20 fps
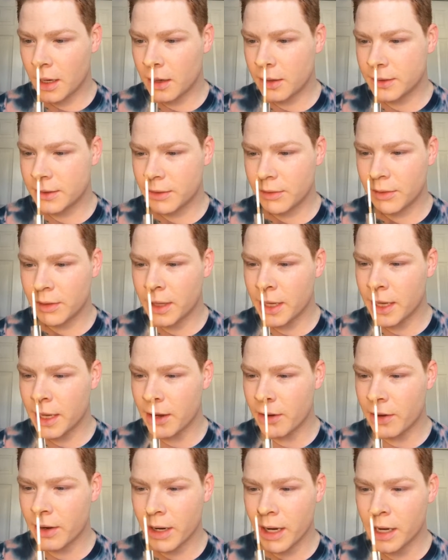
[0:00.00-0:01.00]
I also don't like
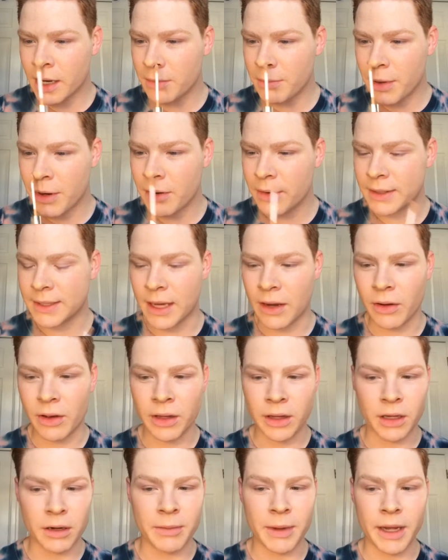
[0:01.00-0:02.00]
how it kind of pokes out
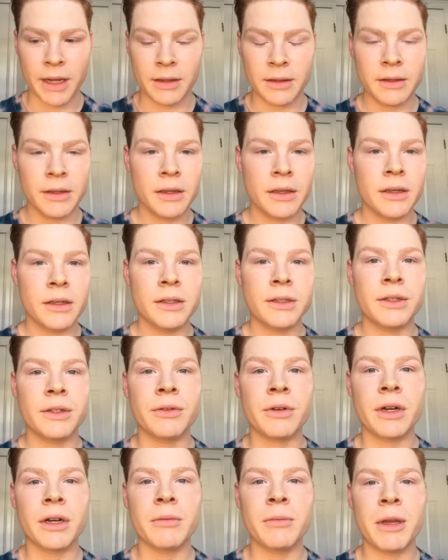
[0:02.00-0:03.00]
a little bit.
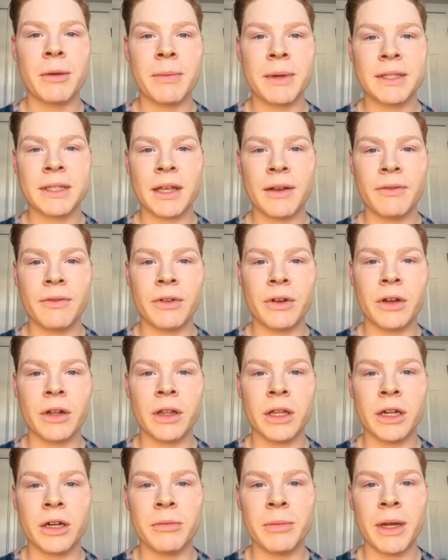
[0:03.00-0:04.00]
So we're gonna make myself look a
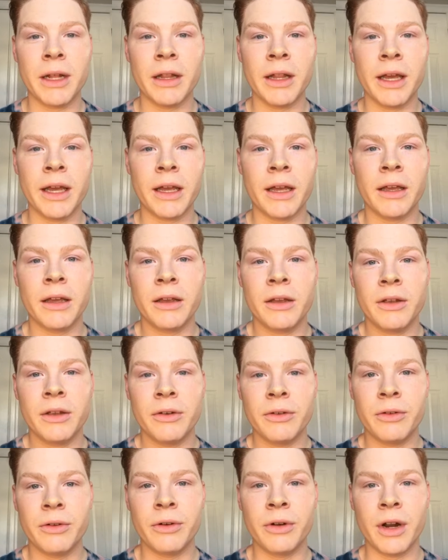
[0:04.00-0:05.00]
little bit like
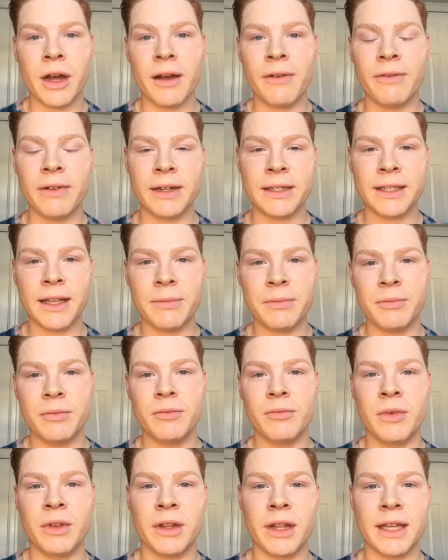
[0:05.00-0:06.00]
Rudolph, except
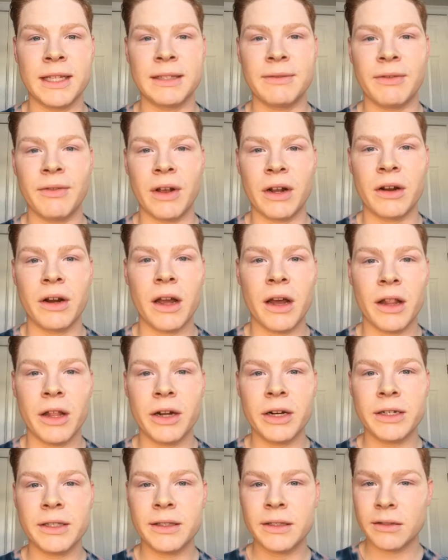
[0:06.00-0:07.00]
with less fun
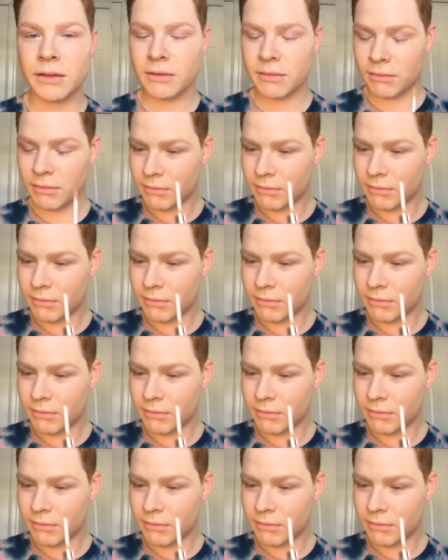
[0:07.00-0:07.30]
colors.